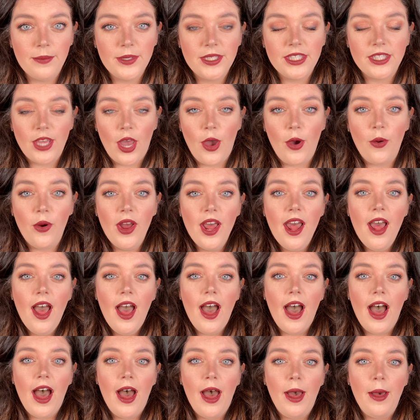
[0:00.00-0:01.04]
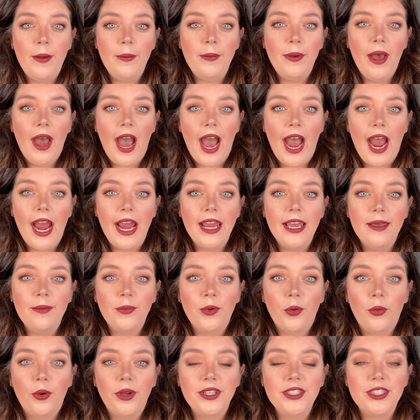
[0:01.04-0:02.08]
So I am
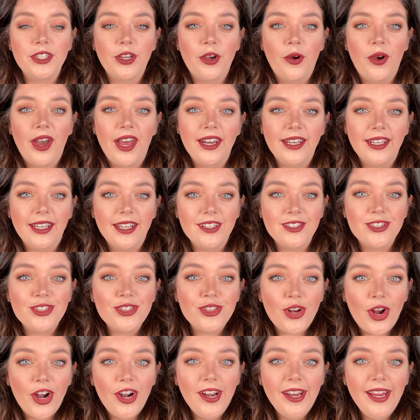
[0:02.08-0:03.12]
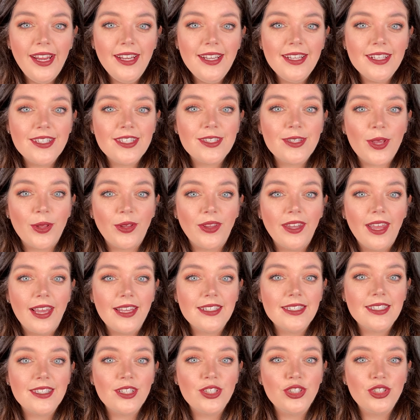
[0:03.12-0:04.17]
going to go ahead and get started. So
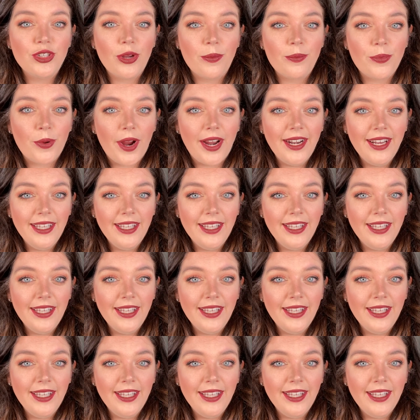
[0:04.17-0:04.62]
let's jump right